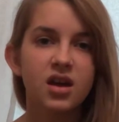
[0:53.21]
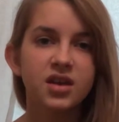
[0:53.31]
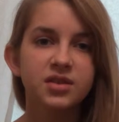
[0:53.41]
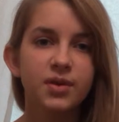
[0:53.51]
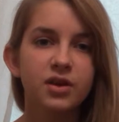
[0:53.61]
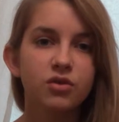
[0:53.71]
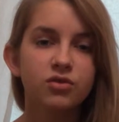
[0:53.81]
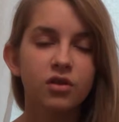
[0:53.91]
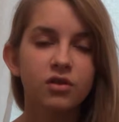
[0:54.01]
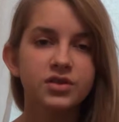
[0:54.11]
and pay
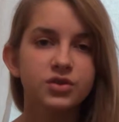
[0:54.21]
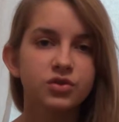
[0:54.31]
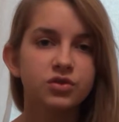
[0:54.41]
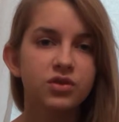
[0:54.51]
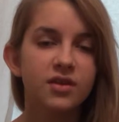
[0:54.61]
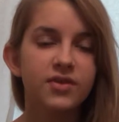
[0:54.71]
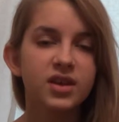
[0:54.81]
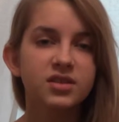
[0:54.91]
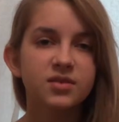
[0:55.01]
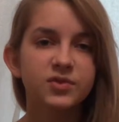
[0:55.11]
condolences to the
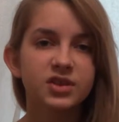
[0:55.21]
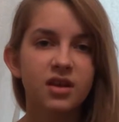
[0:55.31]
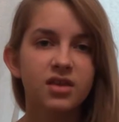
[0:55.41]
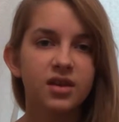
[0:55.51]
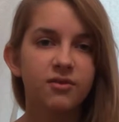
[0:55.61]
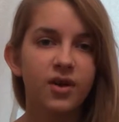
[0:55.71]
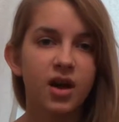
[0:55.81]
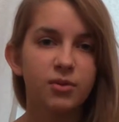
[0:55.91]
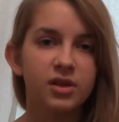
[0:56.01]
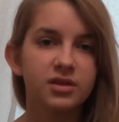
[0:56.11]
victims and their
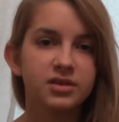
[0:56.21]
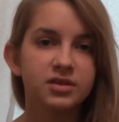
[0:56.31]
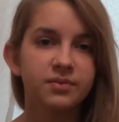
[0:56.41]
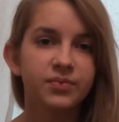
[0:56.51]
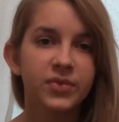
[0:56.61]
families.